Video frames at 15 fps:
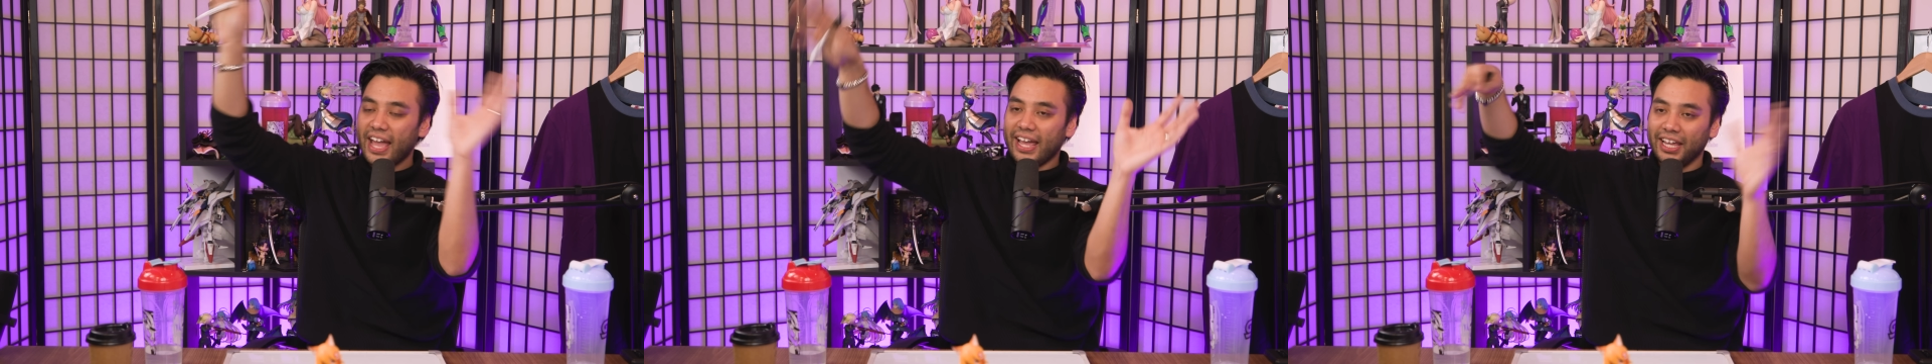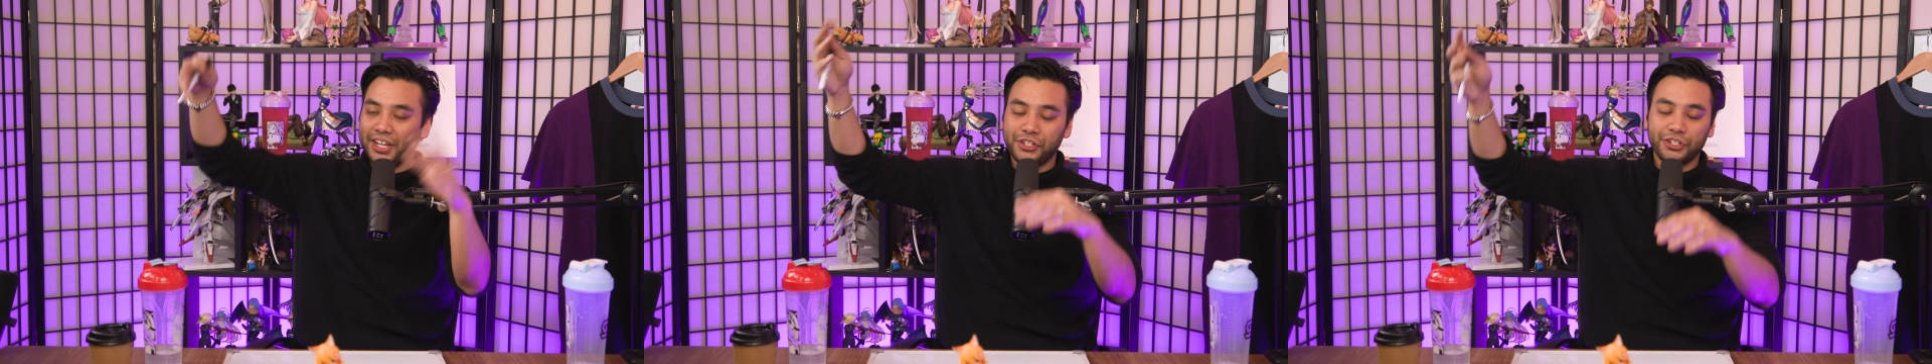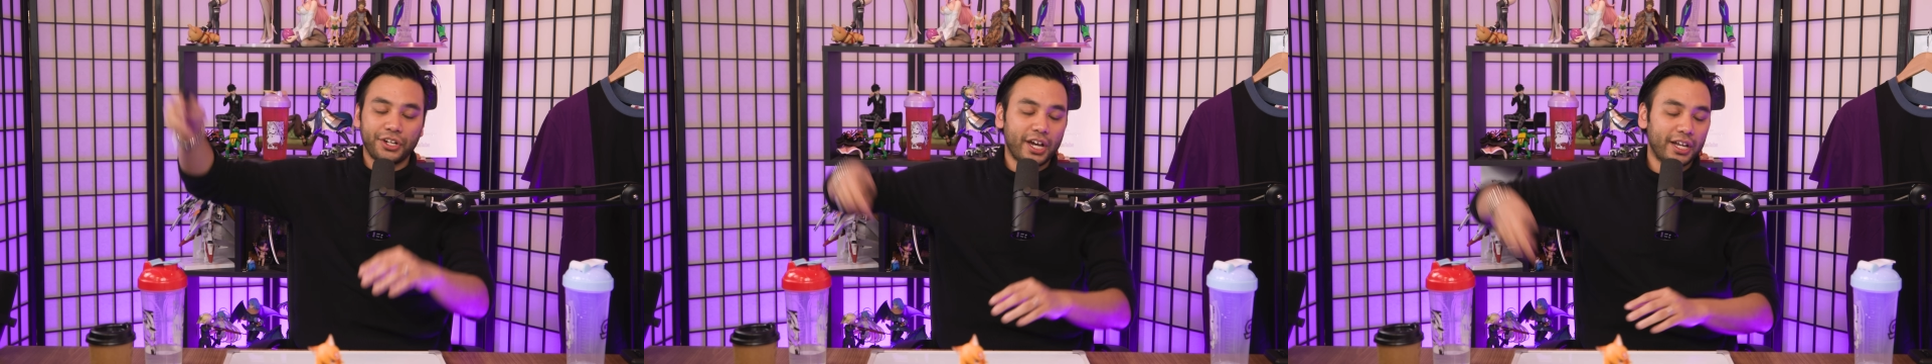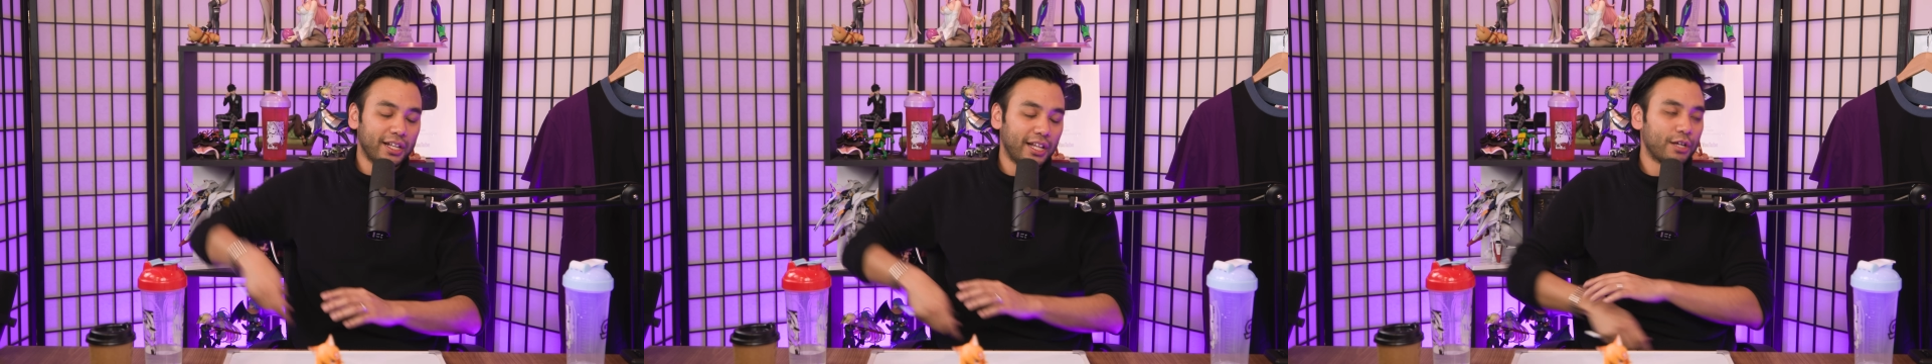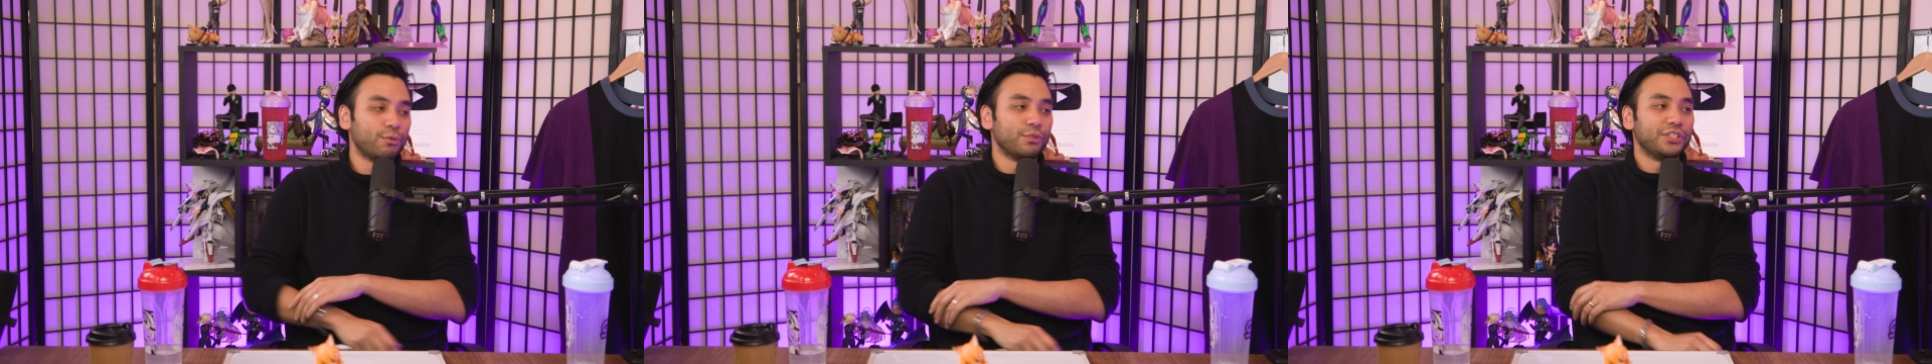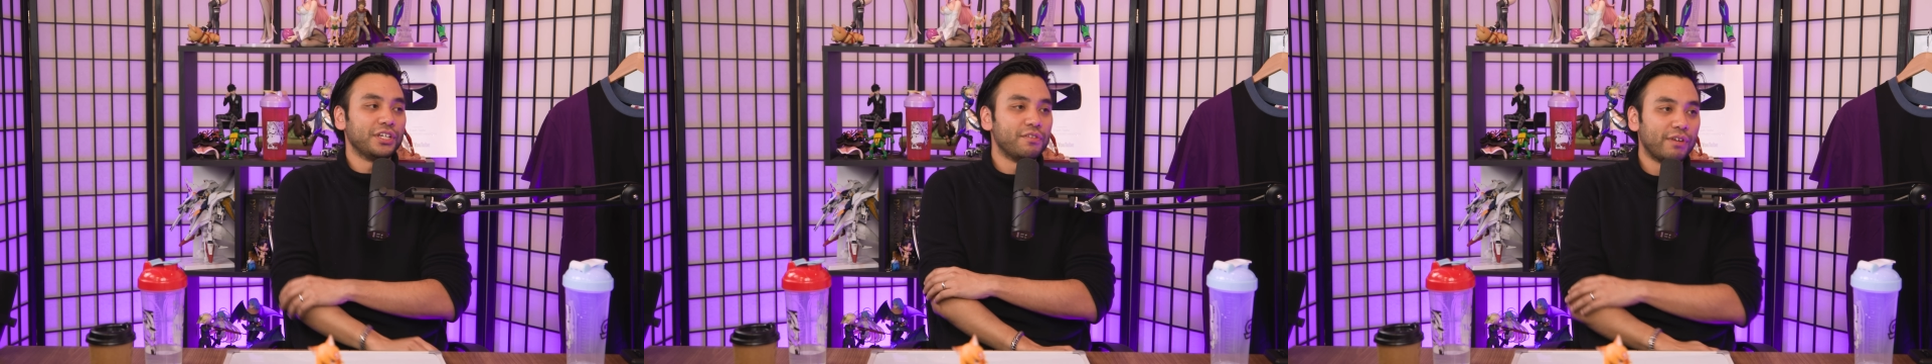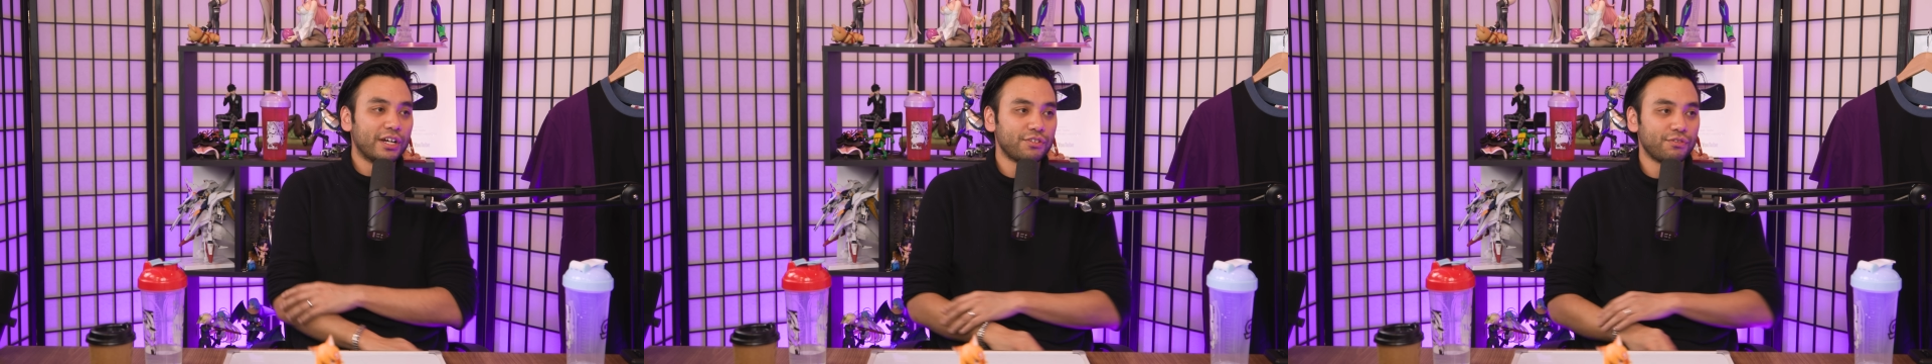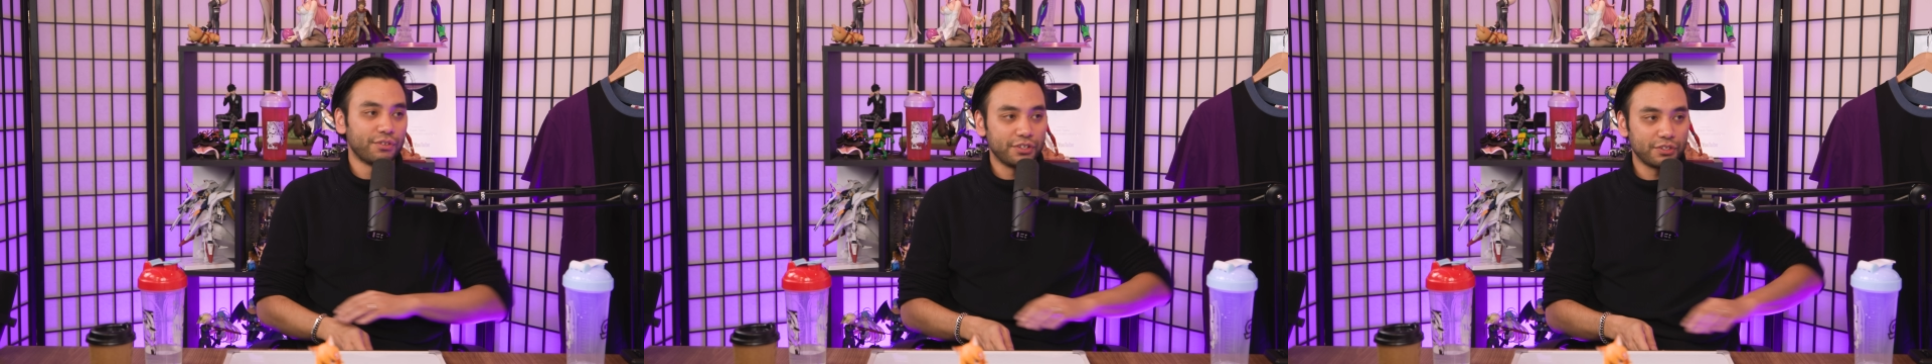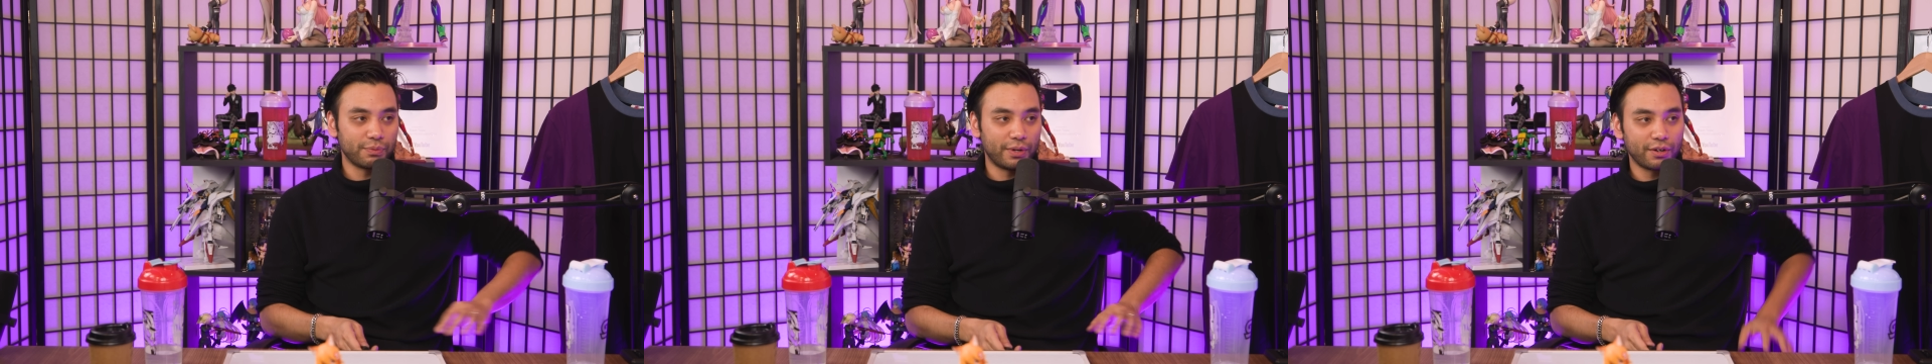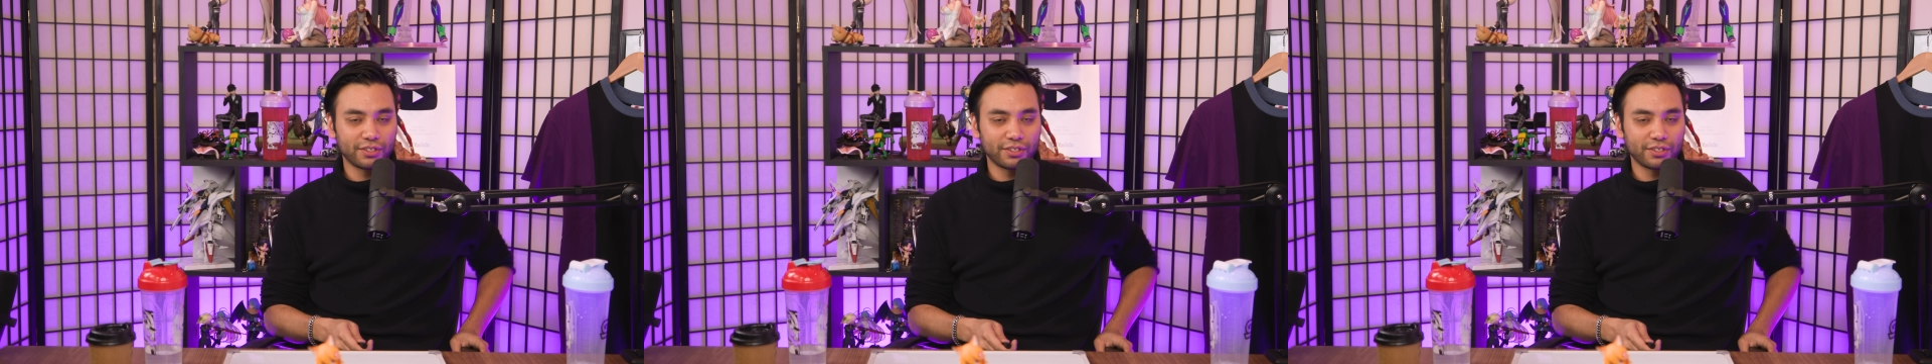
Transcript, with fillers: Asian kind of like cuisine restaurant as well.